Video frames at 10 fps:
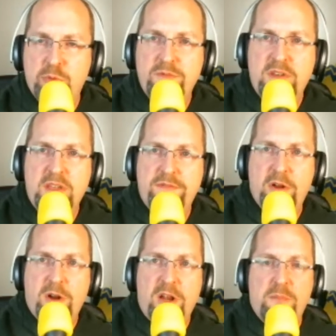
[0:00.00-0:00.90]
movie if
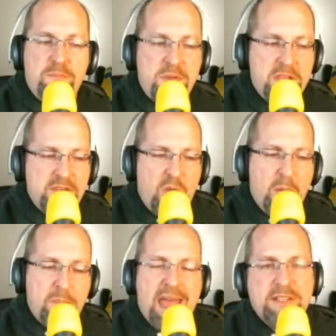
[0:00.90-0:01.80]
they're going to be
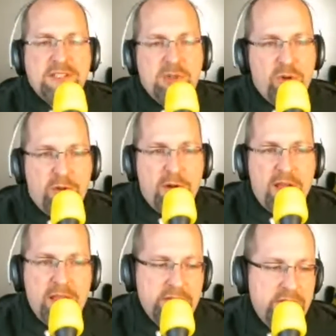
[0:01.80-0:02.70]
doing backstory,
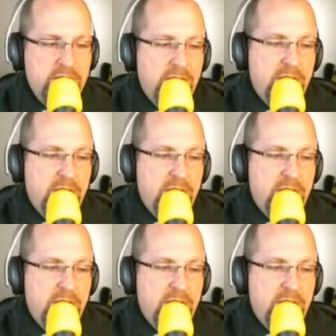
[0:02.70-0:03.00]
right?